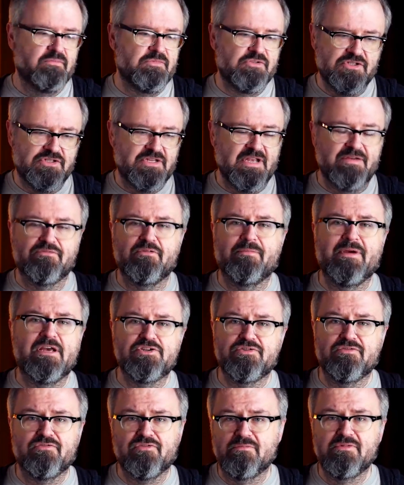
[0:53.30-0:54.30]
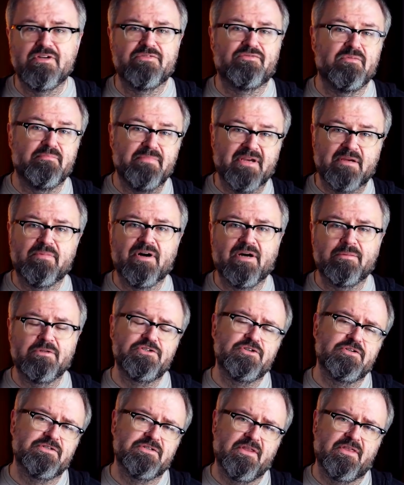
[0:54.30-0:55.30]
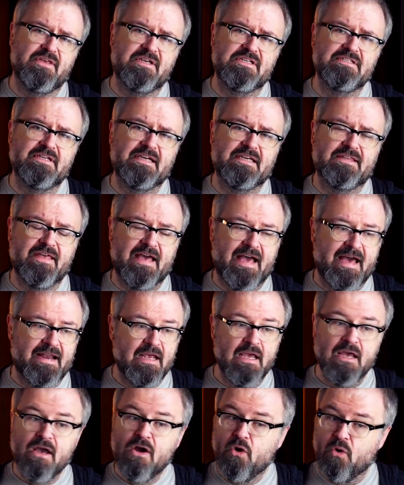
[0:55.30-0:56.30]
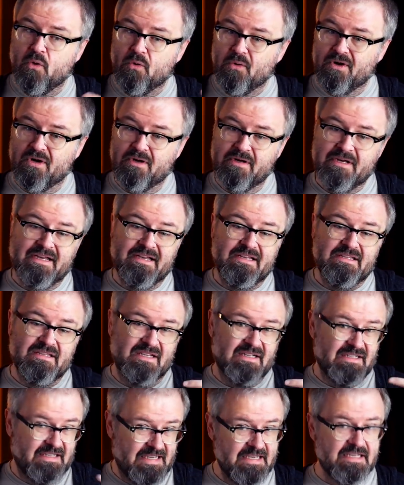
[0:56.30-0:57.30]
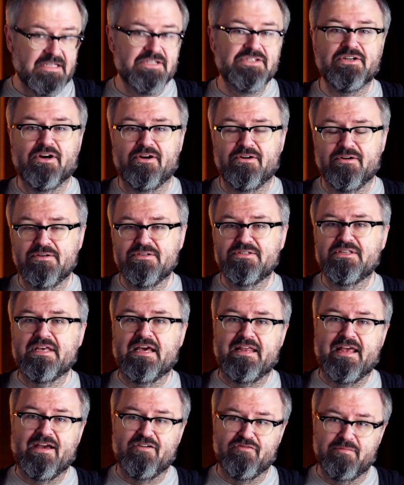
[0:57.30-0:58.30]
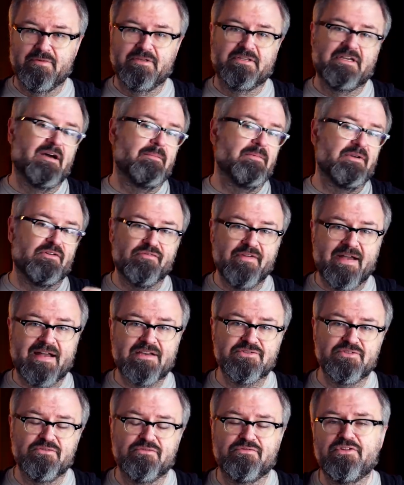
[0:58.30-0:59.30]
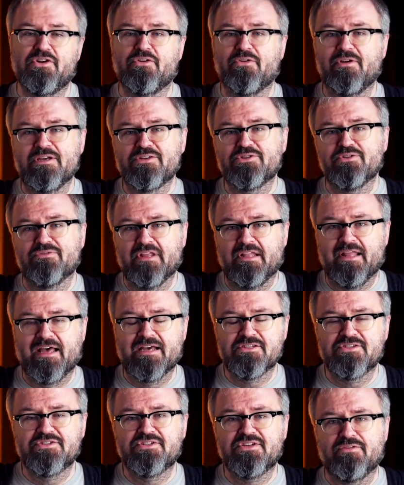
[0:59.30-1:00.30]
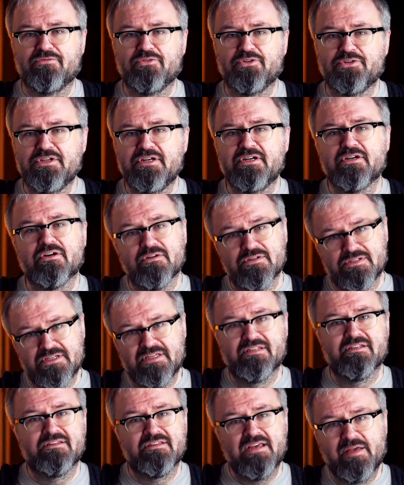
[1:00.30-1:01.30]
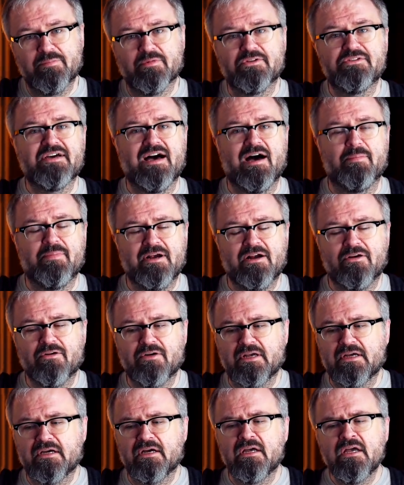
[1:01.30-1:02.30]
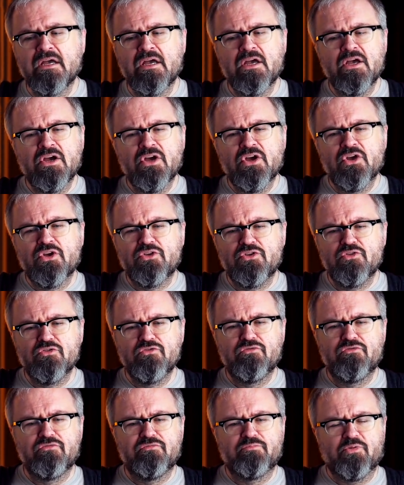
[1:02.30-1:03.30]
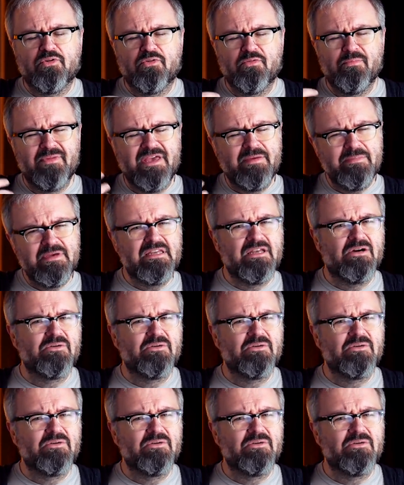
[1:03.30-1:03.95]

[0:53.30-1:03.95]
just information from different big publishers and things like that, or the Kickstarters that have been coming fast and furious over the last several years in the tabletop area, you've maybe